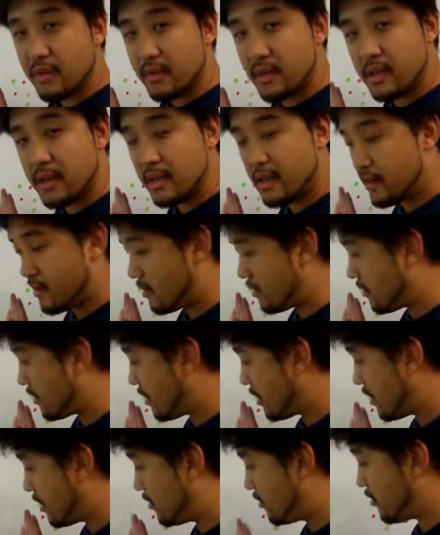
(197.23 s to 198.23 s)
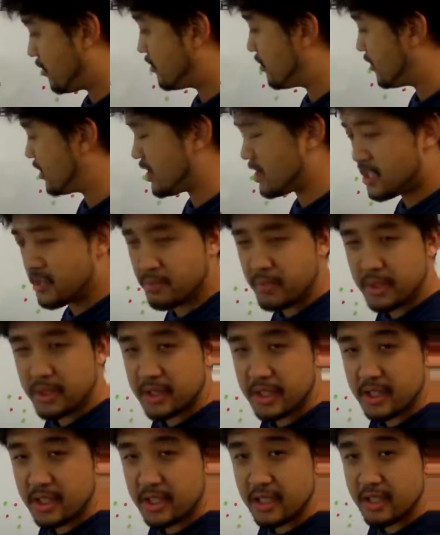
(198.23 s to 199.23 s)
in this
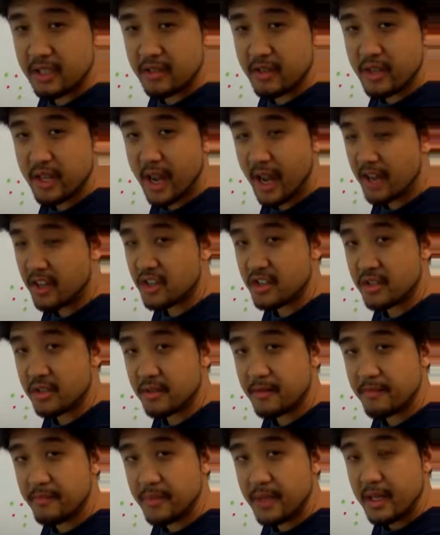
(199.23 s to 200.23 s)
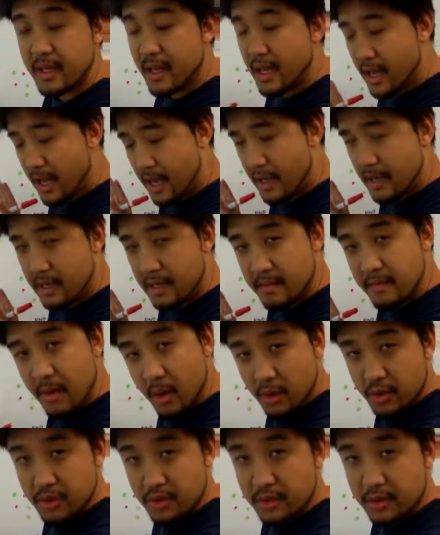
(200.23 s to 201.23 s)
particular reaction? And in
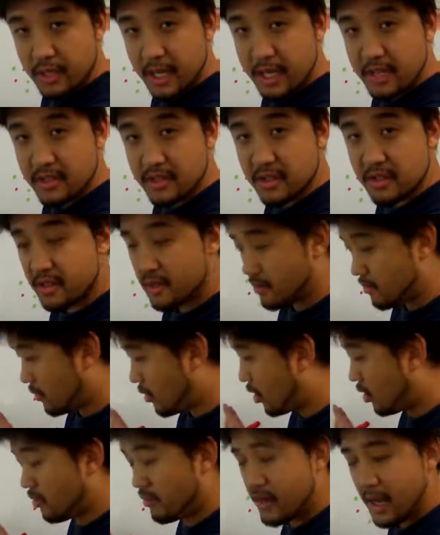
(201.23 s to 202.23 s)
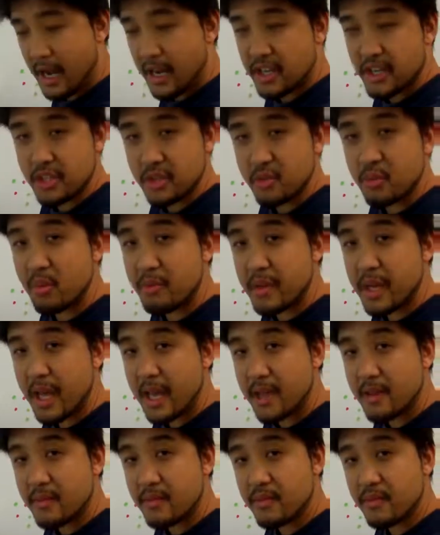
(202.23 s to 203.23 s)
most cases, all reactions will
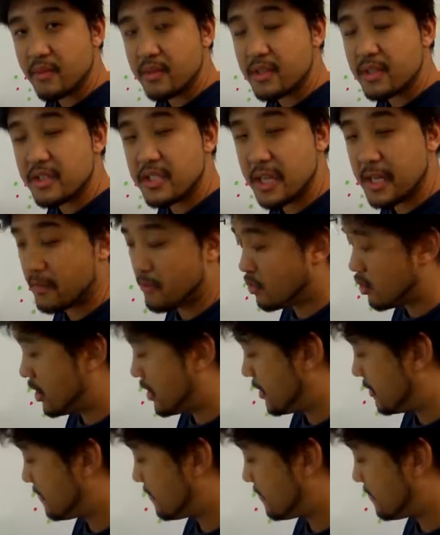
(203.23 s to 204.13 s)
behave the same way.